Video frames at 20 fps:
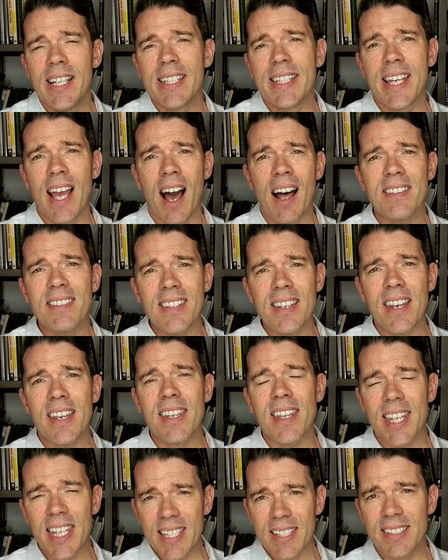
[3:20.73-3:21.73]
The answer to
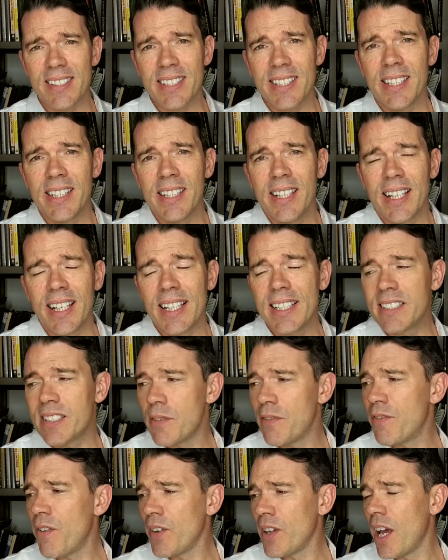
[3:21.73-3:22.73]
this is to
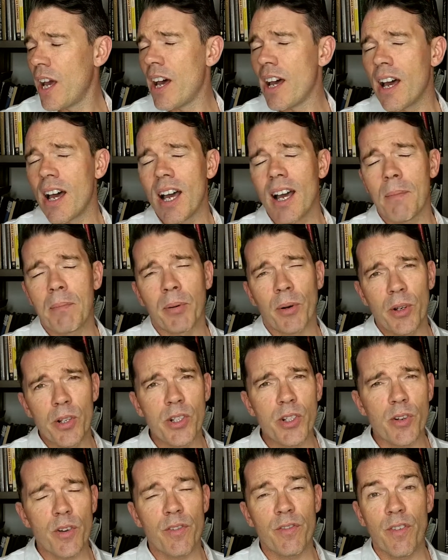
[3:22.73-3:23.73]
approach
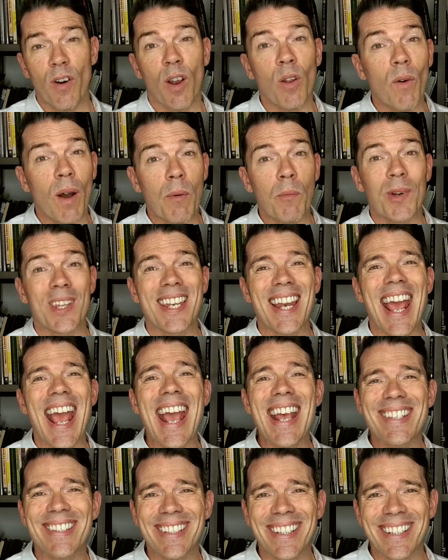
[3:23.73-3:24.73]
your follow-up with an
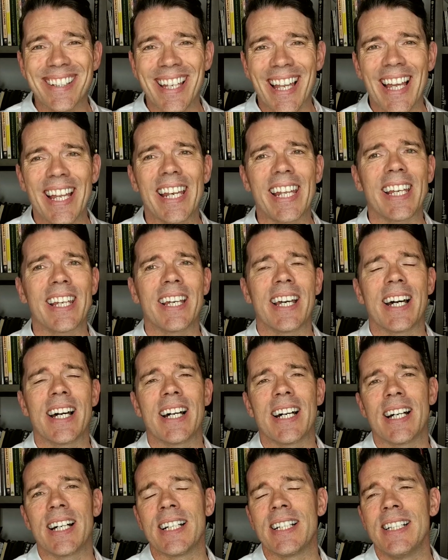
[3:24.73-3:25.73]
escalating
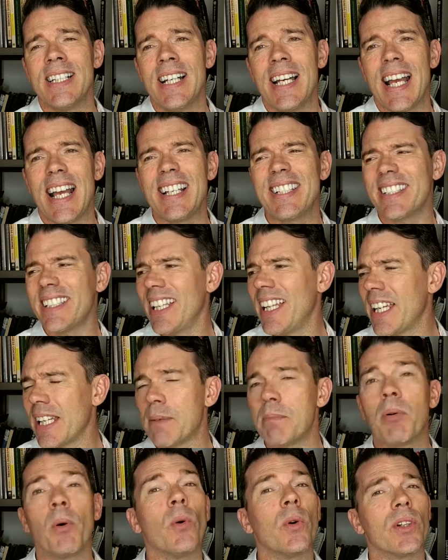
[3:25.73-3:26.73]

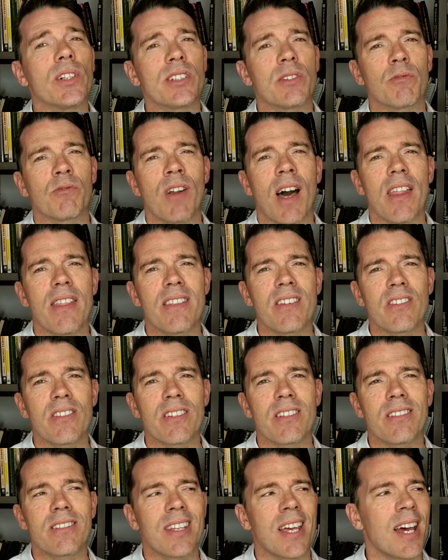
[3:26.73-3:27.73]
importance rather than
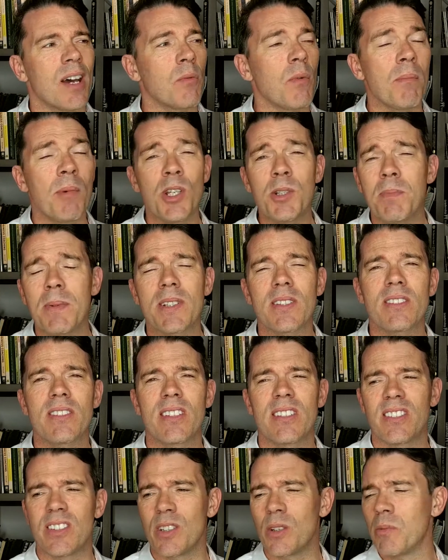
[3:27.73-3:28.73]
just what most
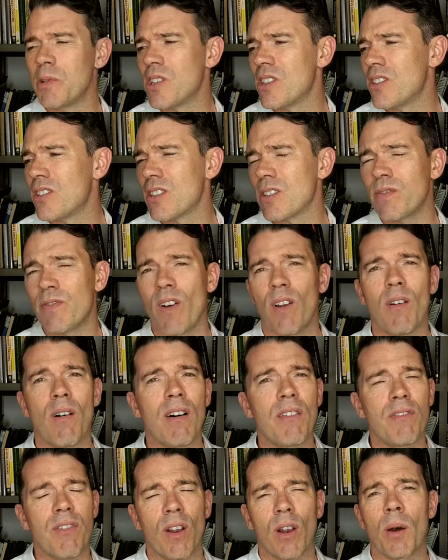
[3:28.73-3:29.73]
businesses do, which is just
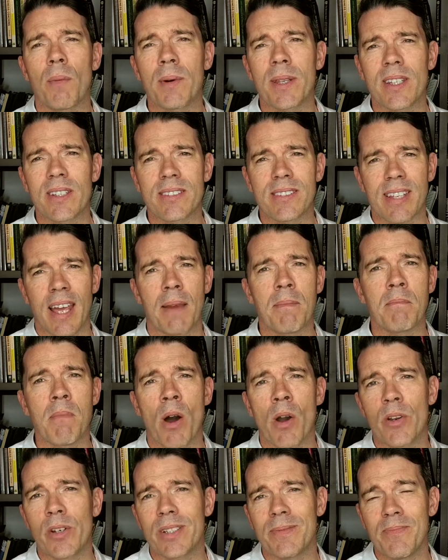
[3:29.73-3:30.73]
follow up at the same
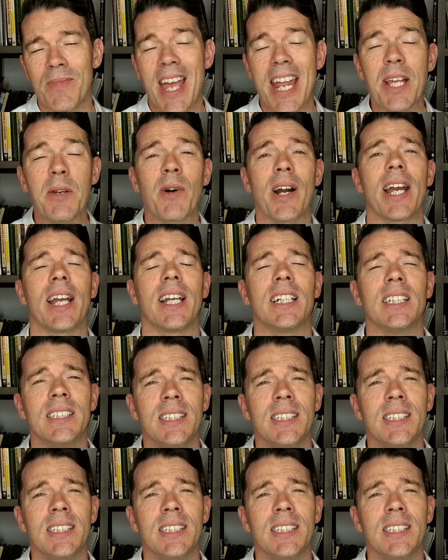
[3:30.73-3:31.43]
mode. Anyway, I